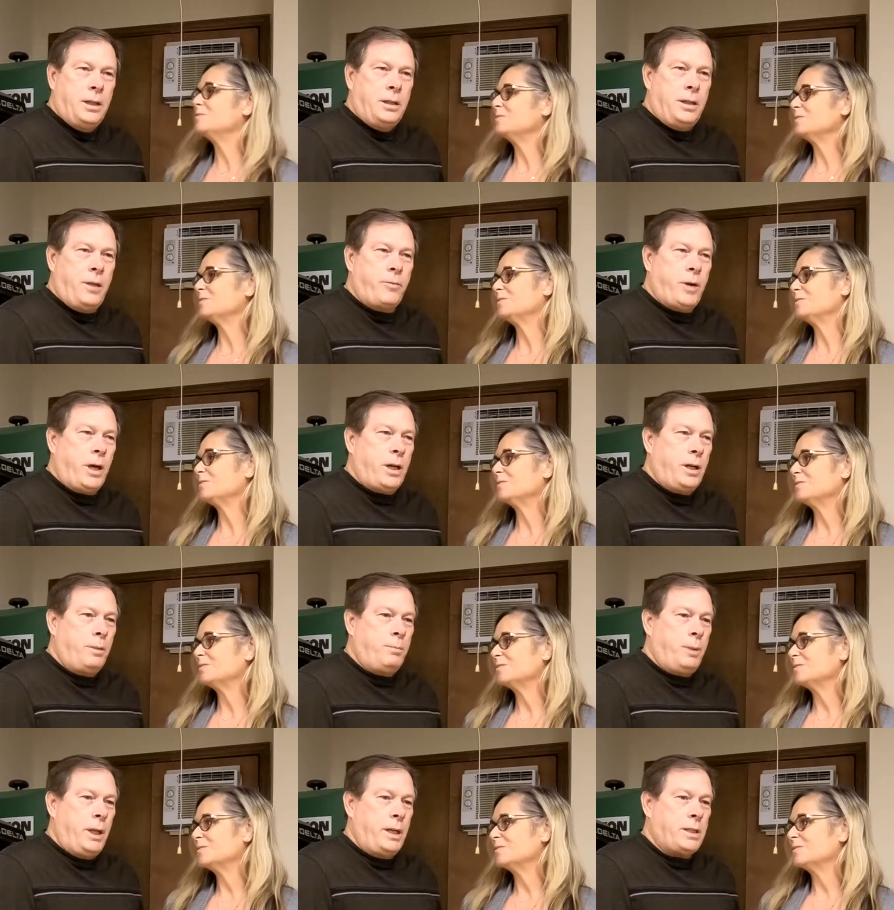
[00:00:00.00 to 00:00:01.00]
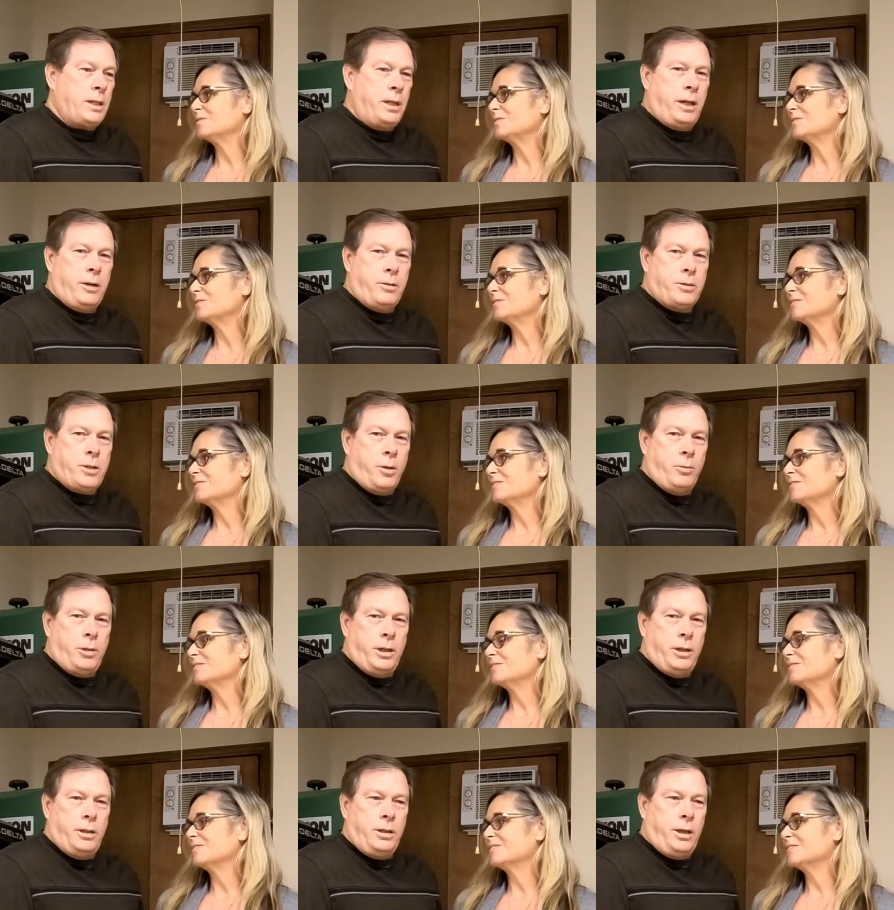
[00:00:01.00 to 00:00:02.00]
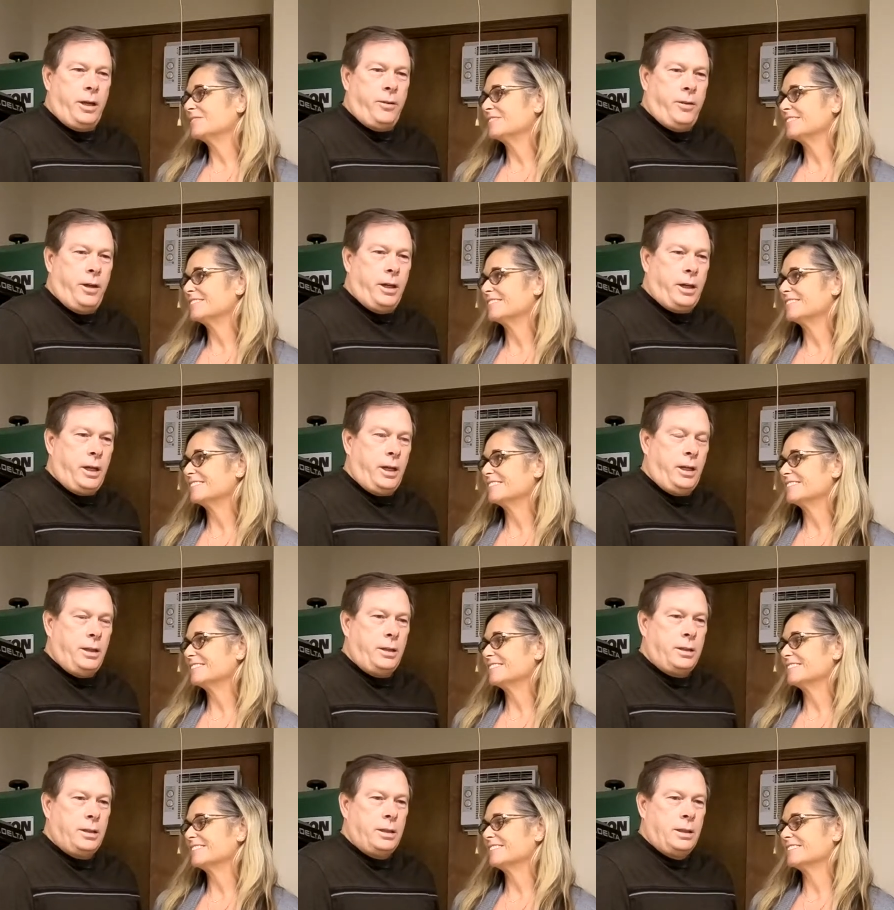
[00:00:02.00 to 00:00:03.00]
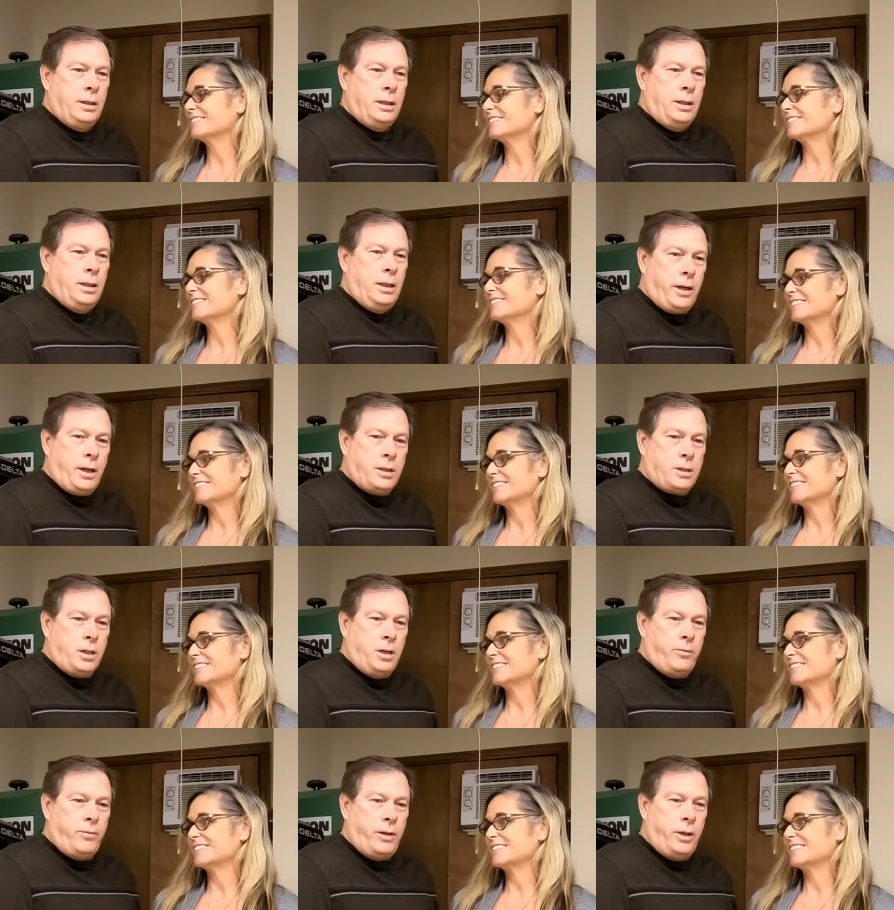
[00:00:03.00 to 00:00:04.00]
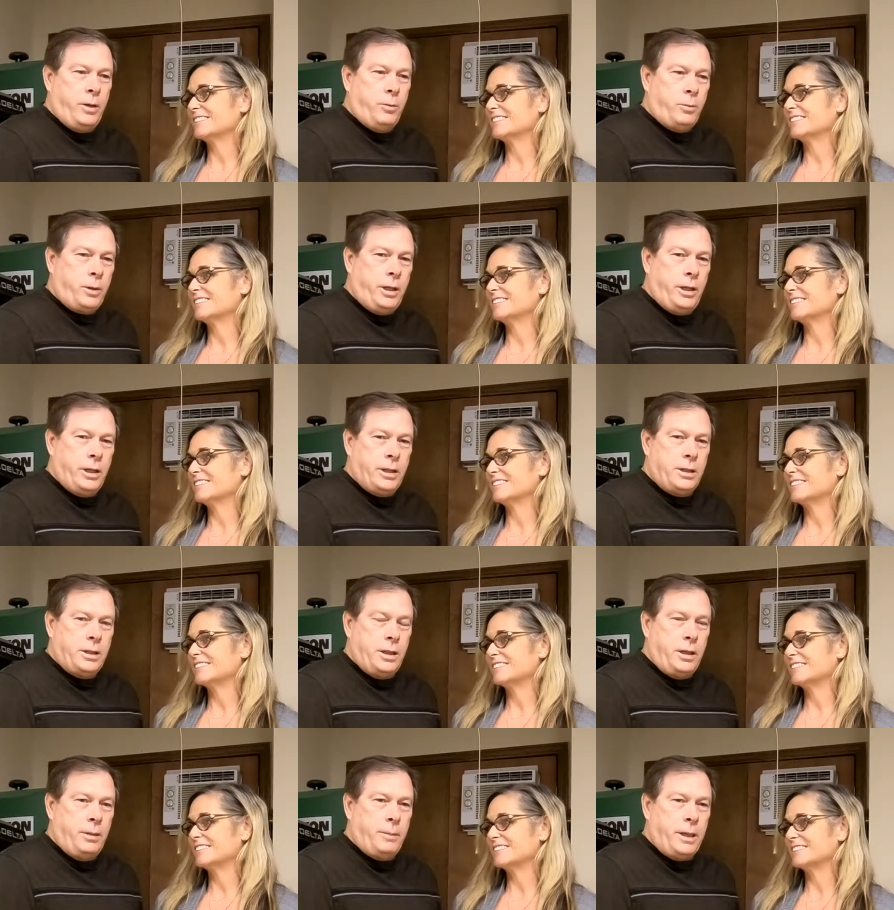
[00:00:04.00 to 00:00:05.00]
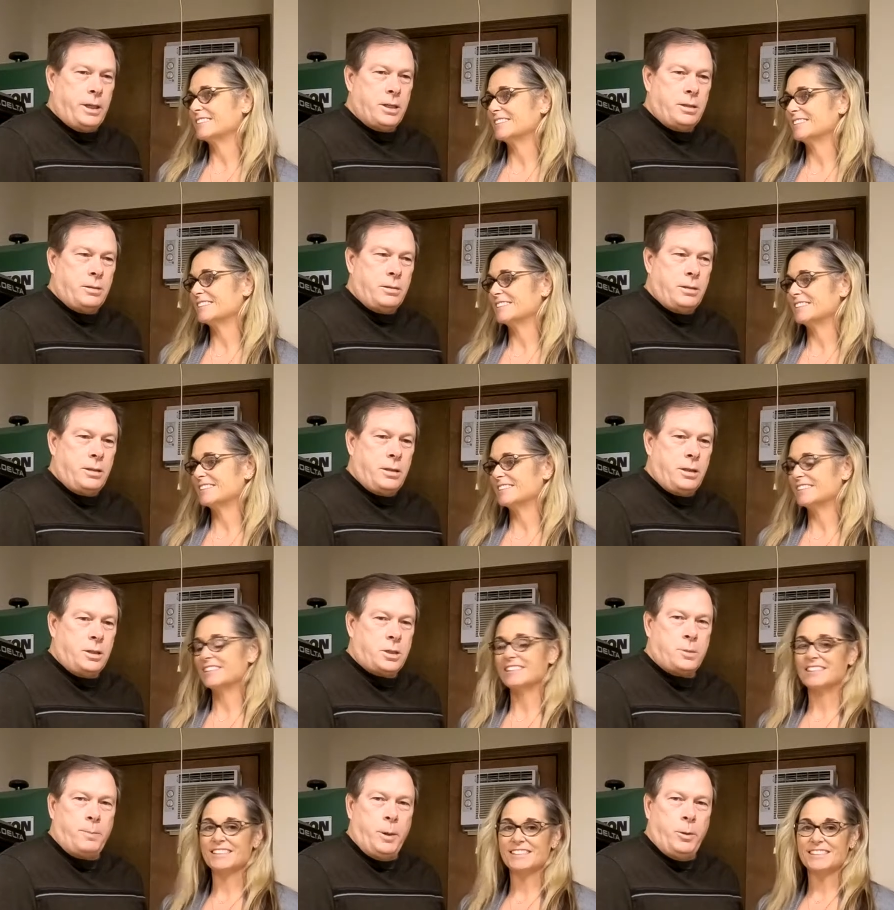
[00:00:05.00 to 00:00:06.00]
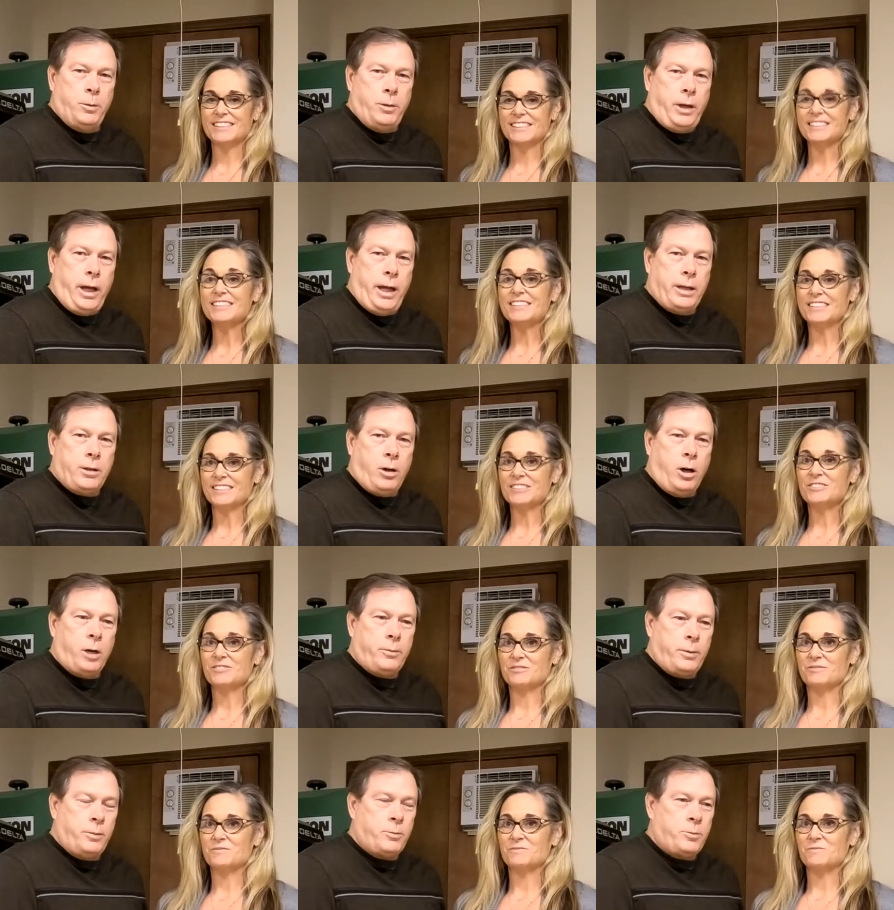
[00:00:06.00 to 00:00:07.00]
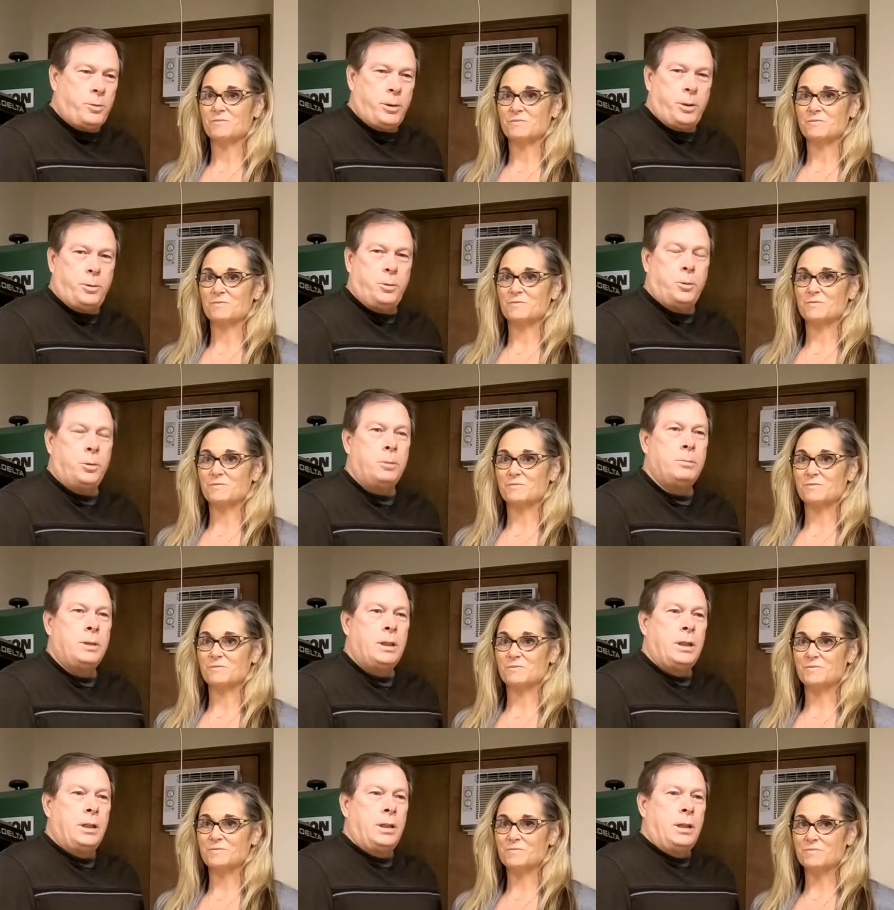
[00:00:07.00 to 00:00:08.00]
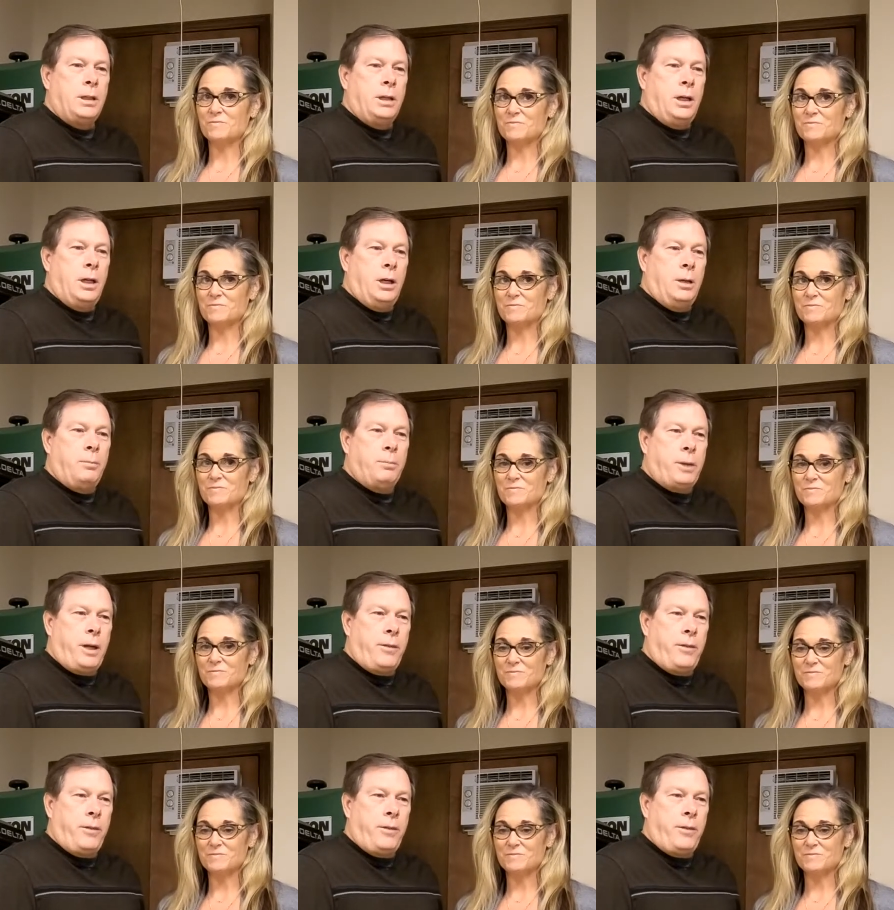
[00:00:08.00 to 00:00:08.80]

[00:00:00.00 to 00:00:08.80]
Speaker 1: They've got a place in Arizona, I think, and I saw a video where he did he made a, a spoon hand carved. It was really cool. Um, but I